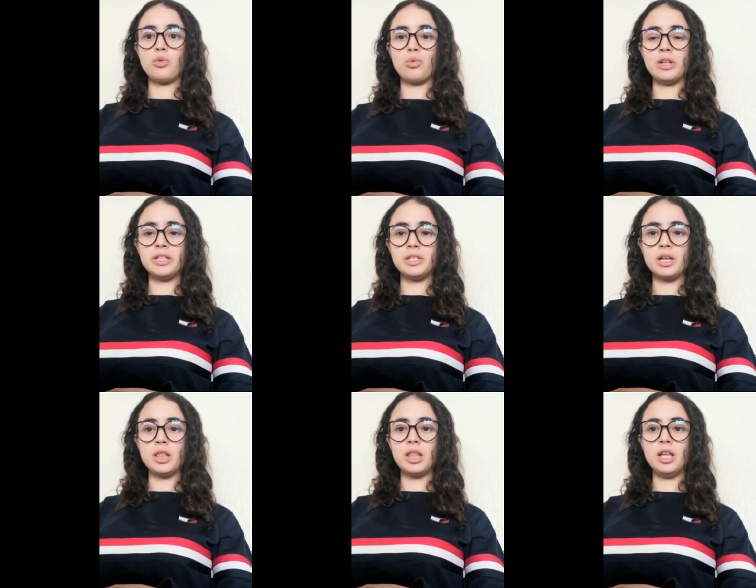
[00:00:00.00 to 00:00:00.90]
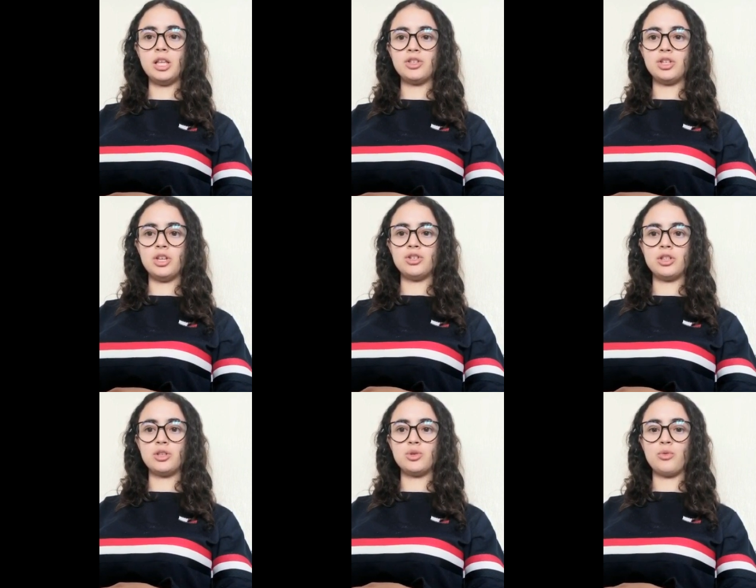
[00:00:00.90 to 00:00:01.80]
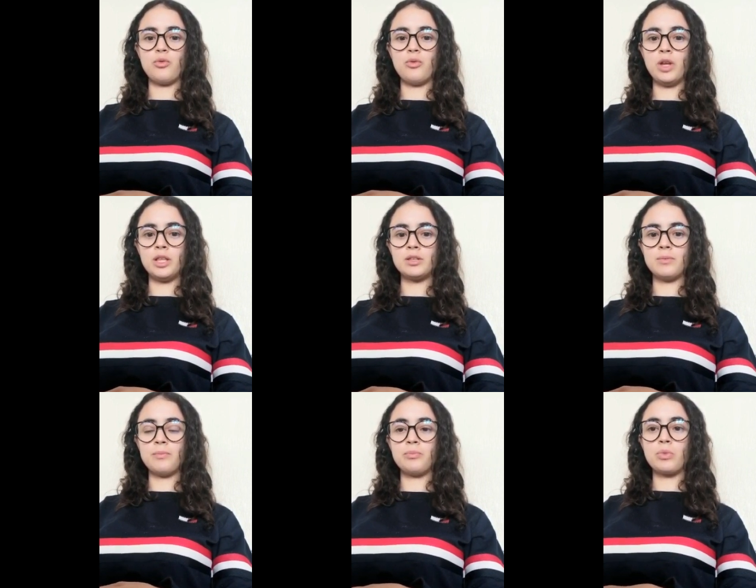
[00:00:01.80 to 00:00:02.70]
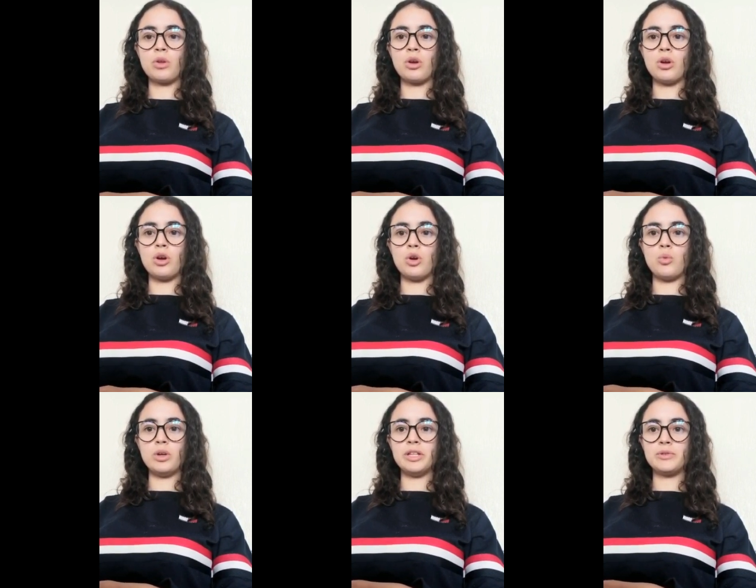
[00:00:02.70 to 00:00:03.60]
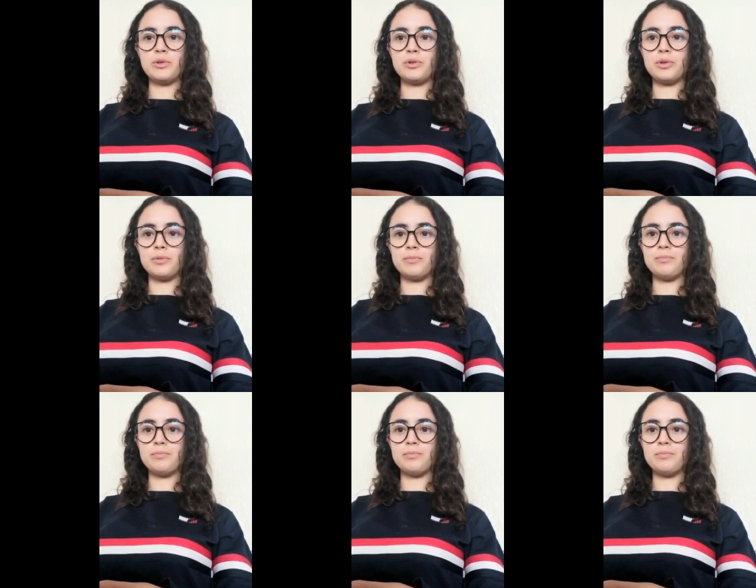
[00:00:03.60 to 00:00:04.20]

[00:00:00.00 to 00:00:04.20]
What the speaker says: drastically changed Western